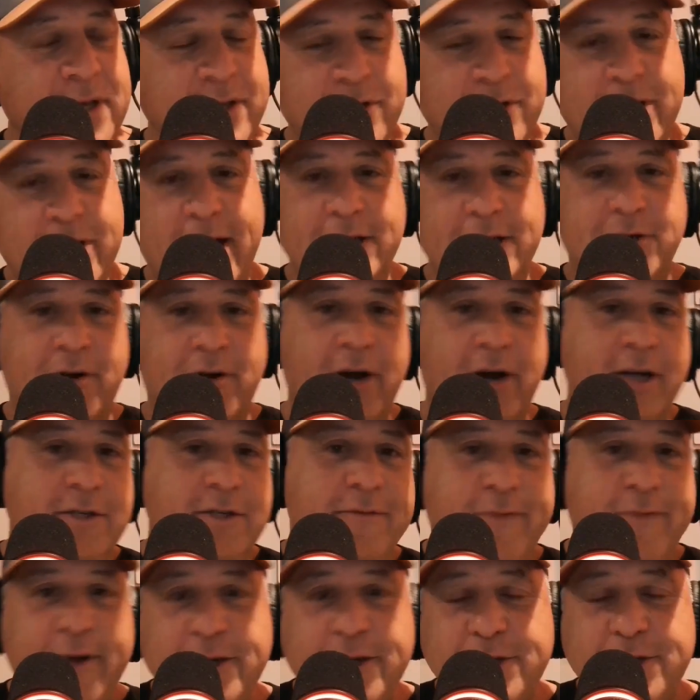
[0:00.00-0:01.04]
You guys are
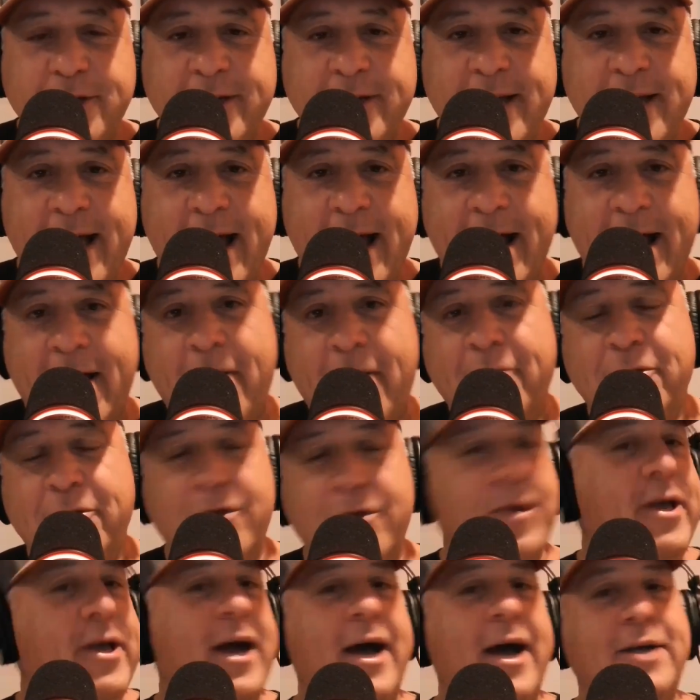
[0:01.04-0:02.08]
ice fishing now.
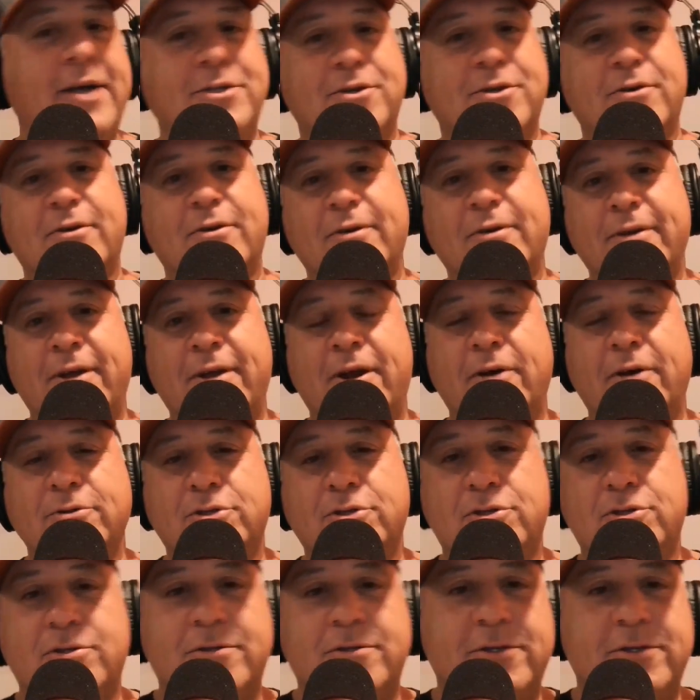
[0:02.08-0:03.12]
You guys are,
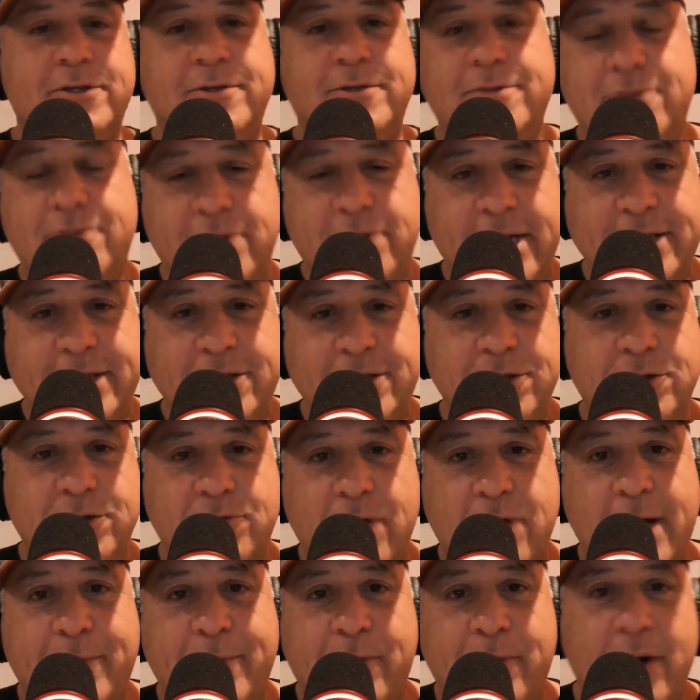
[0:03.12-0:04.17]
chasing
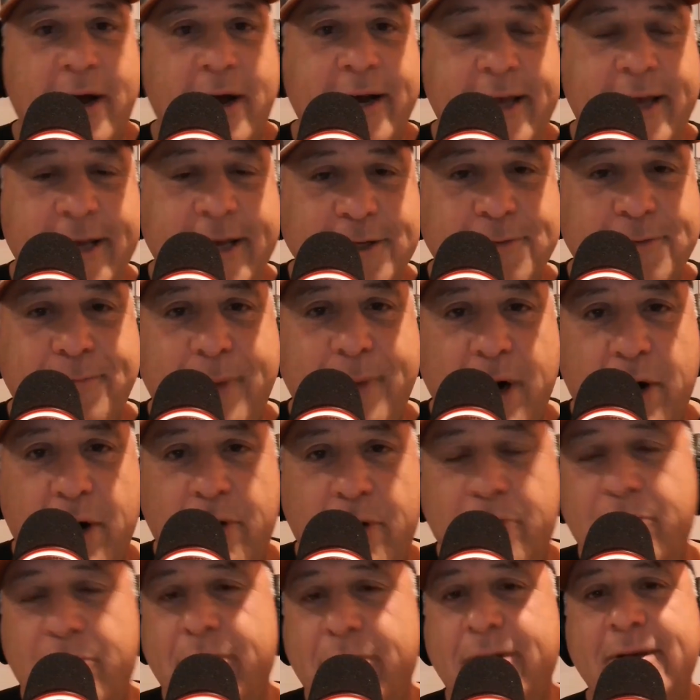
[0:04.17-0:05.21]
striper on his
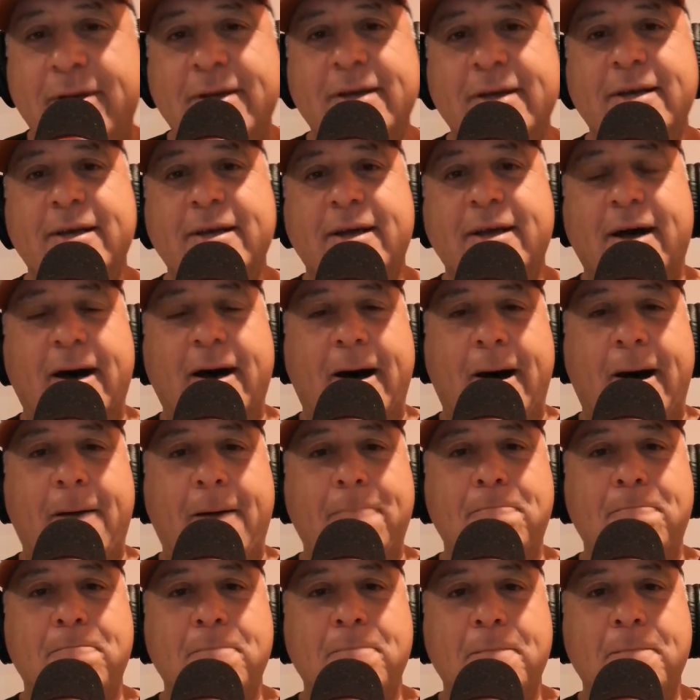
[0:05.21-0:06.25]
boat.
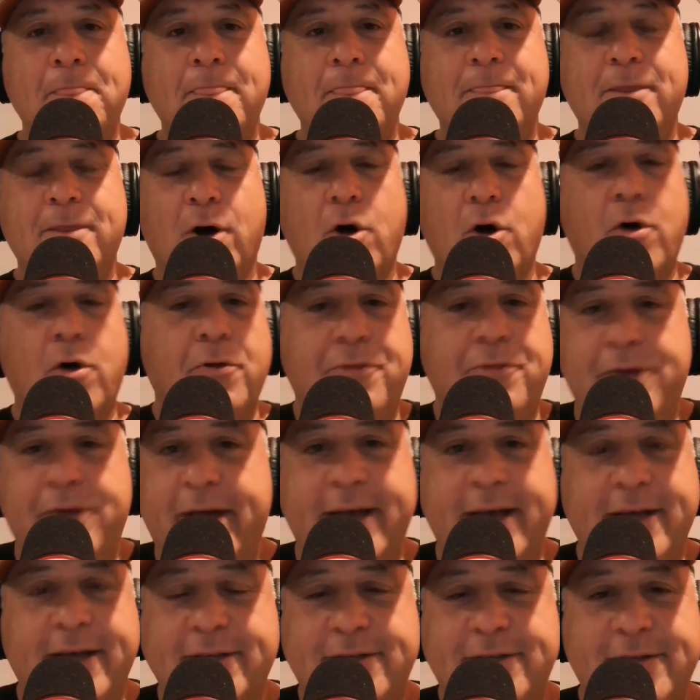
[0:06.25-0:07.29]
The whole
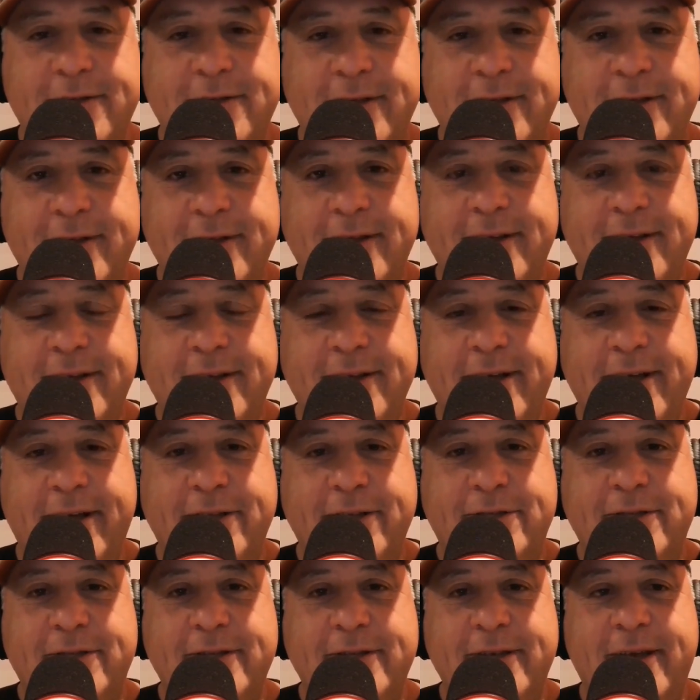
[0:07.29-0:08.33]
thing is,
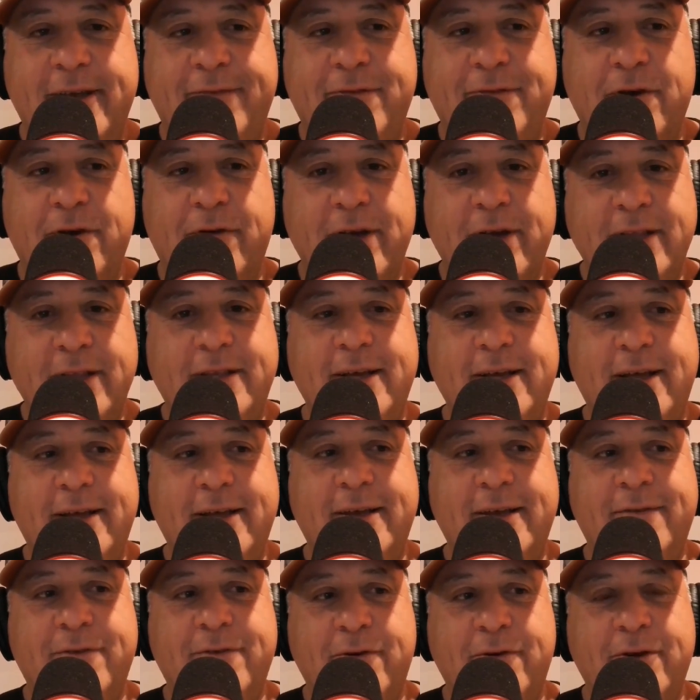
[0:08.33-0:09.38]
it's if you're
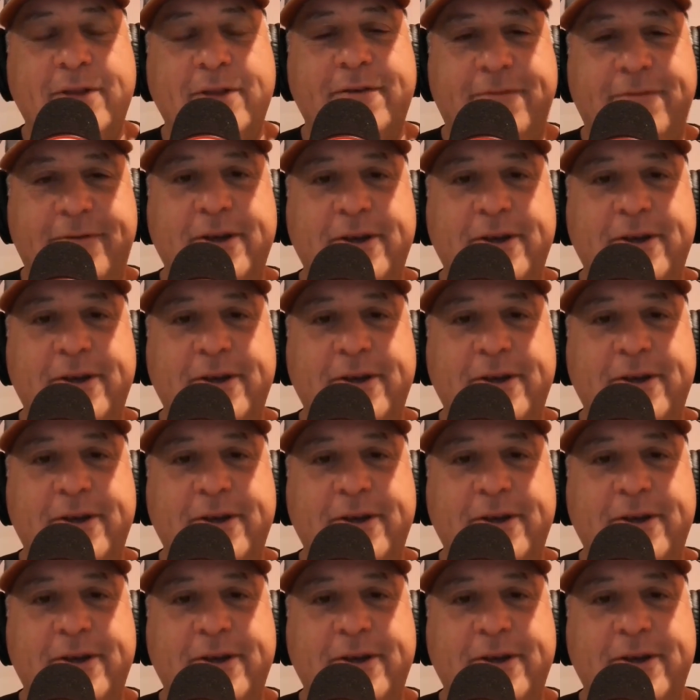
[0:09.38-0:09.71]
into